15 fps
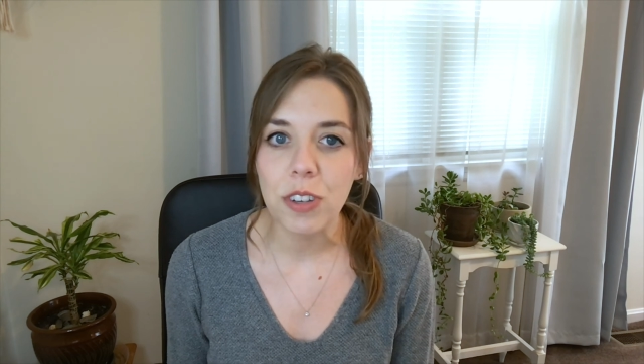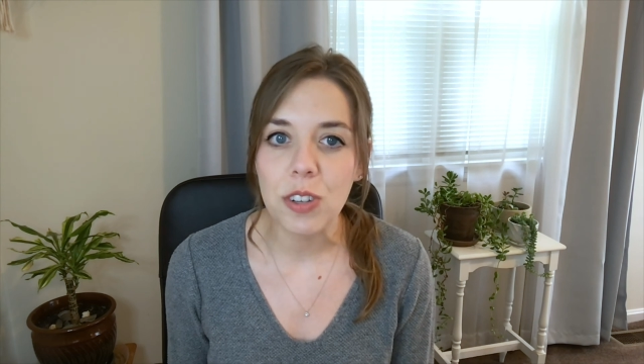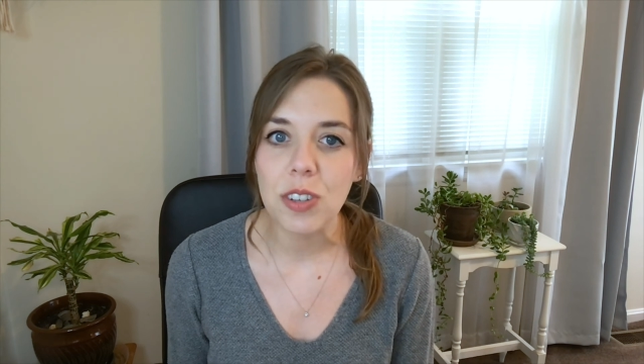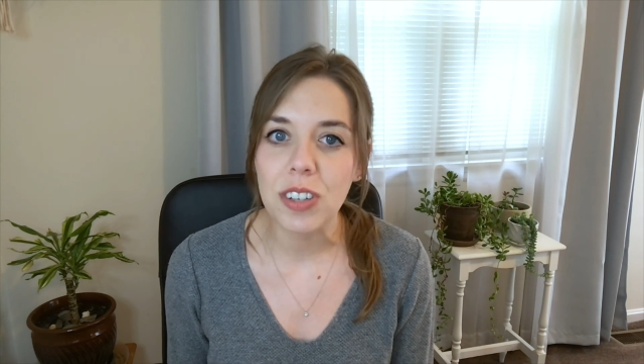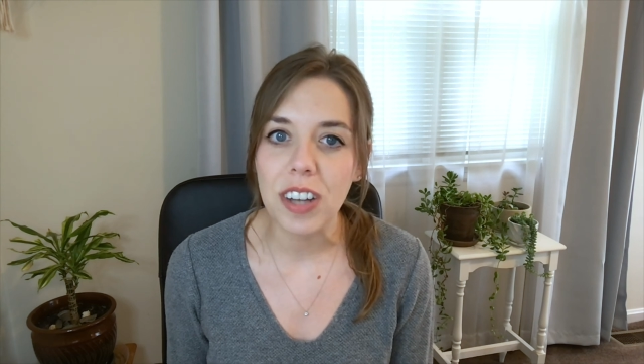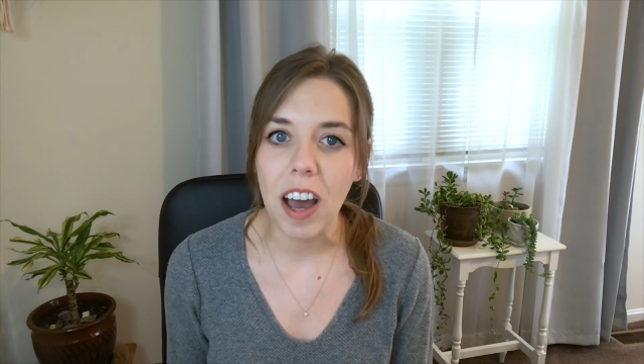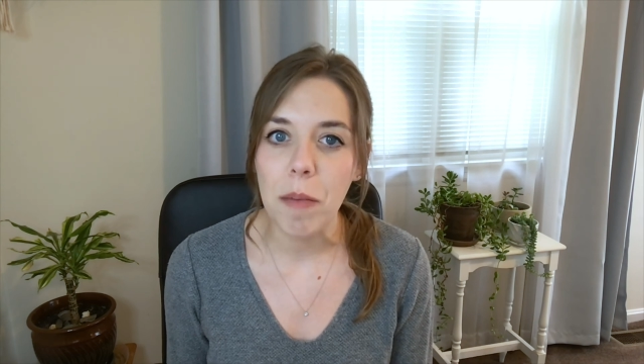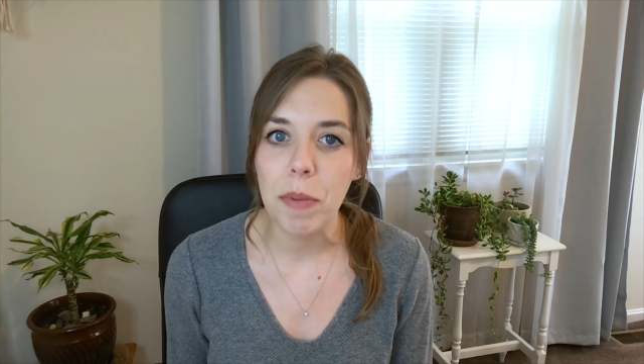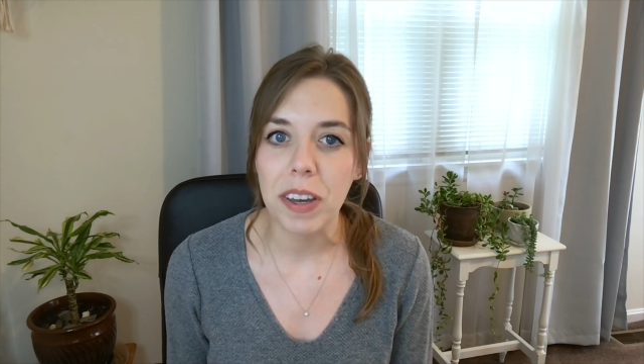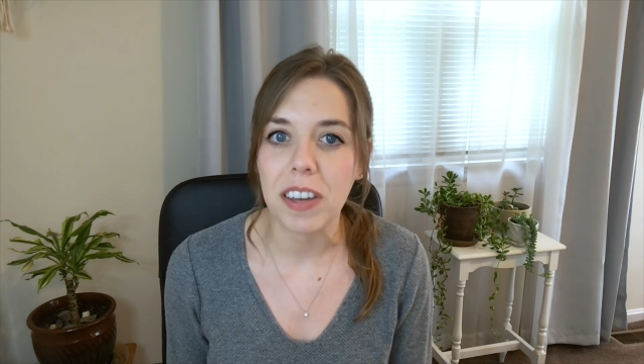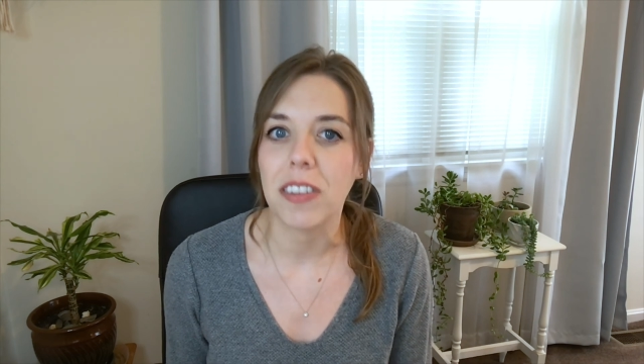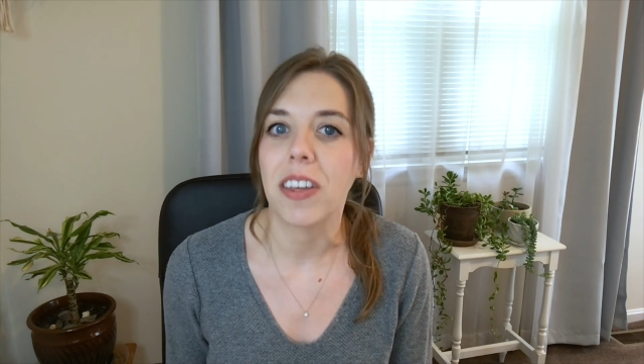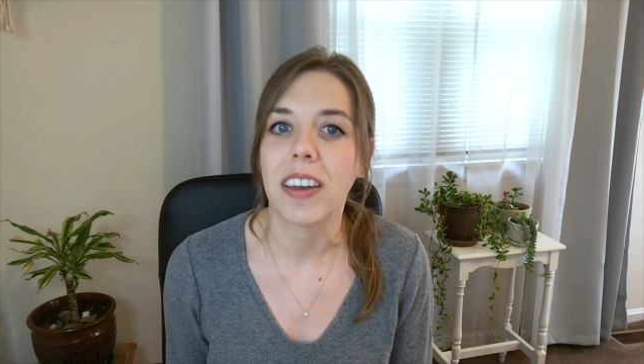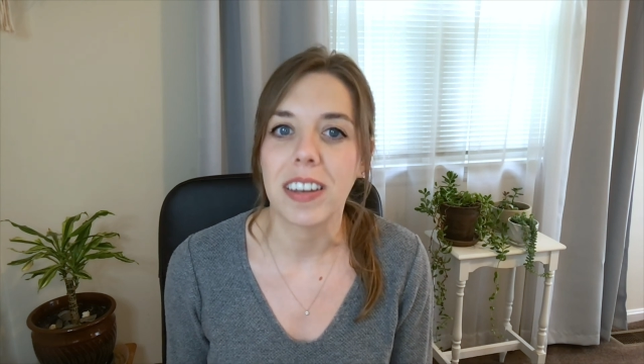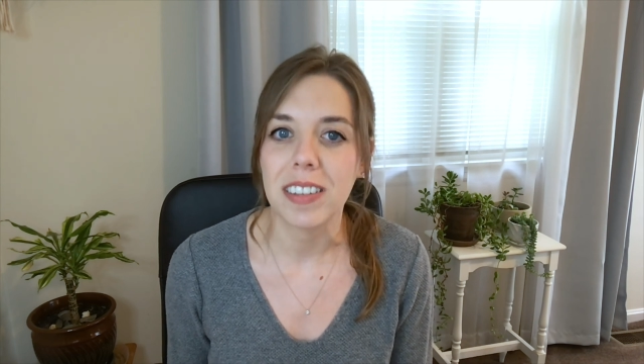there's a topic
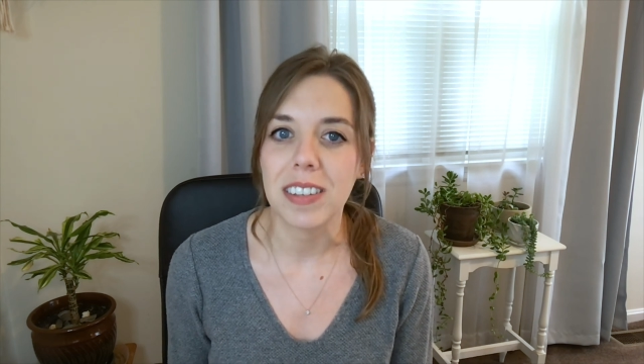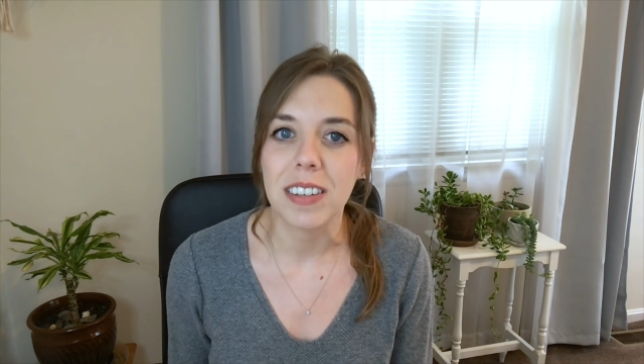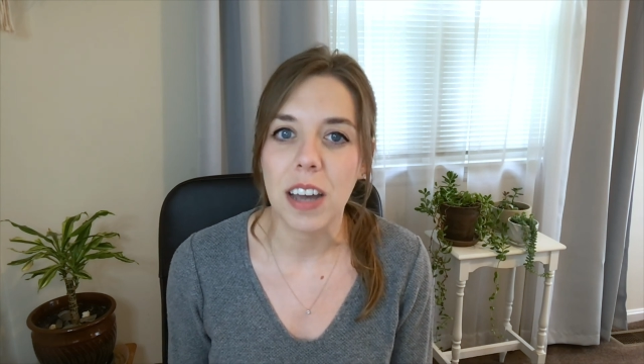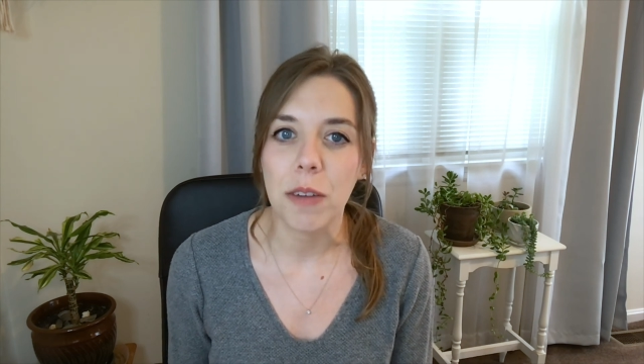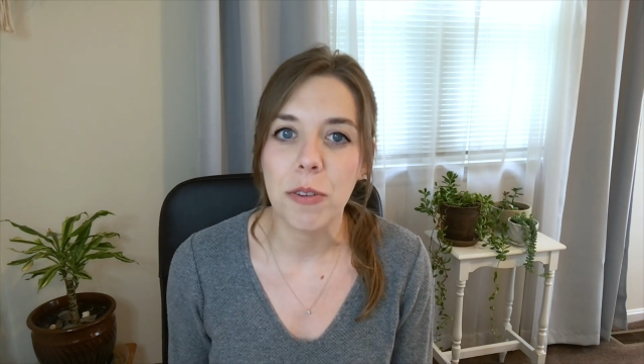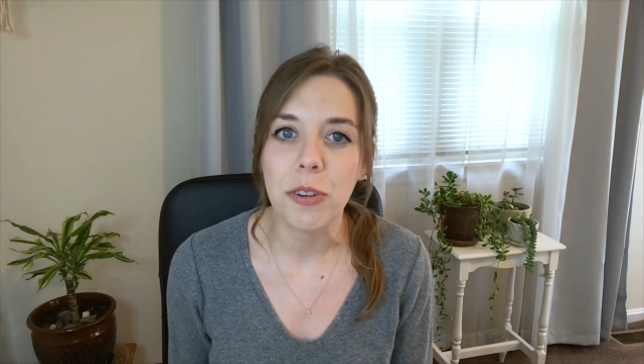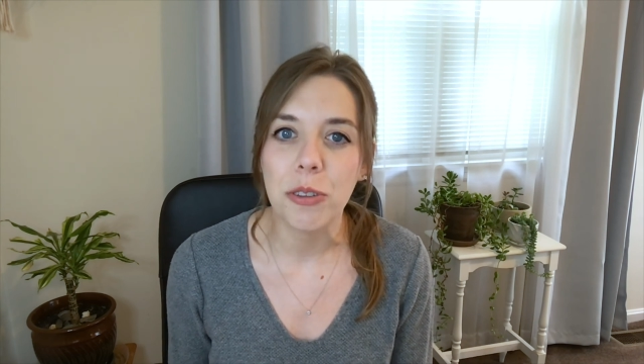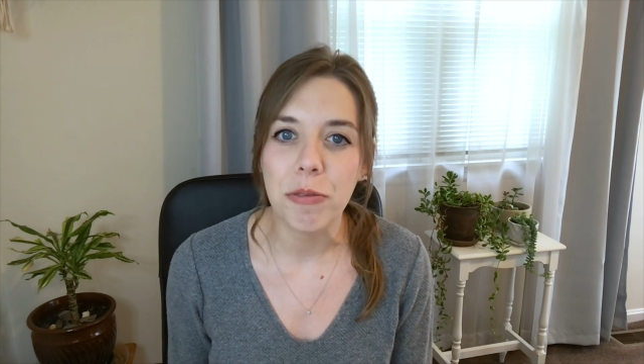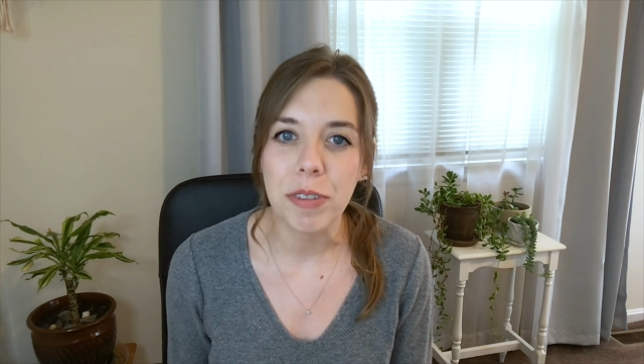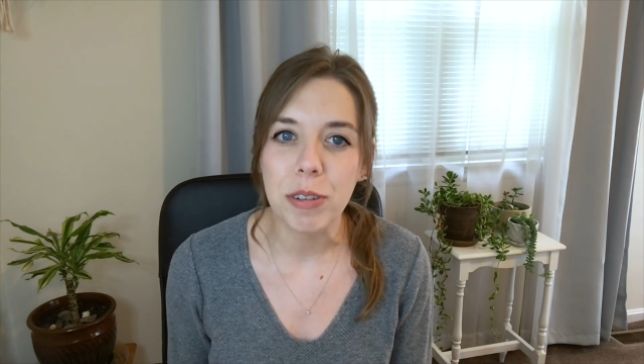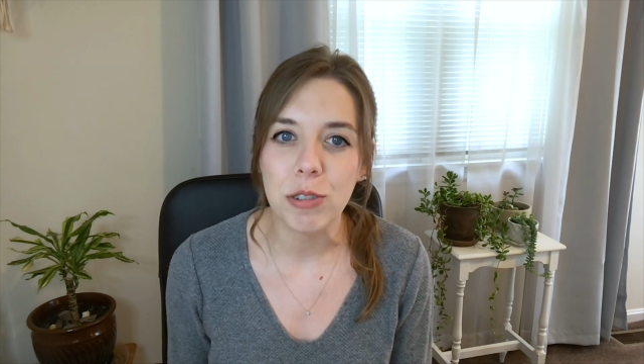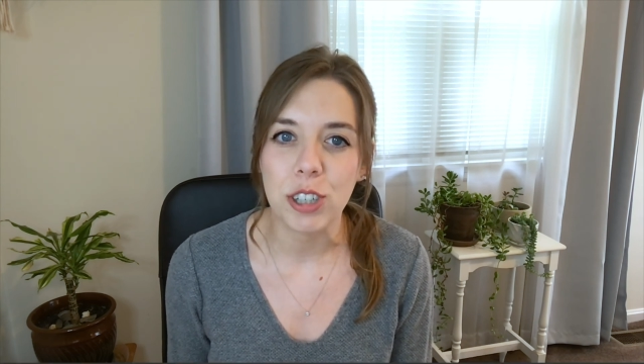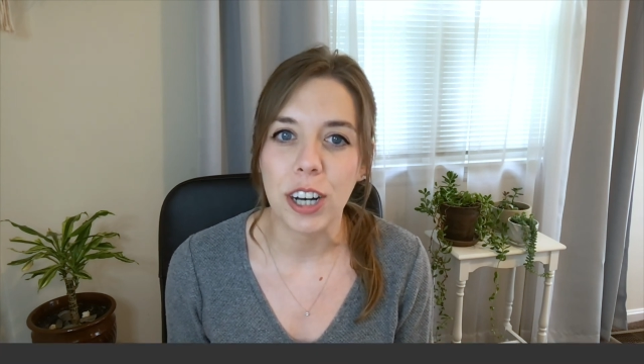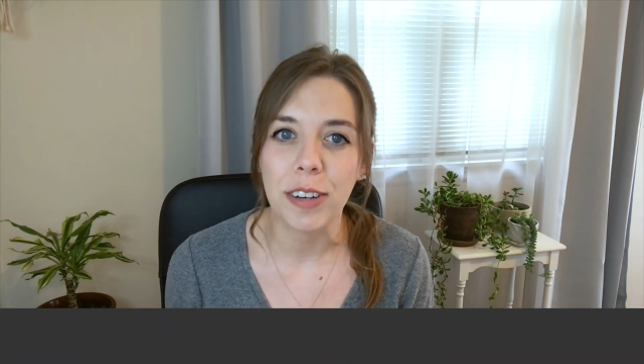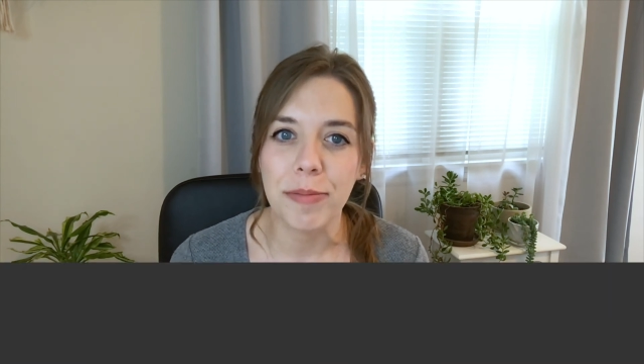you'd like us to cover in the
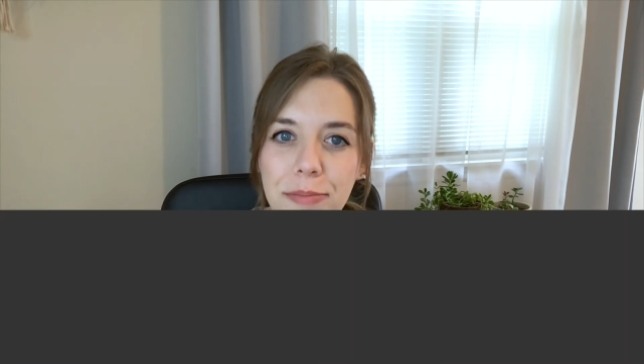future.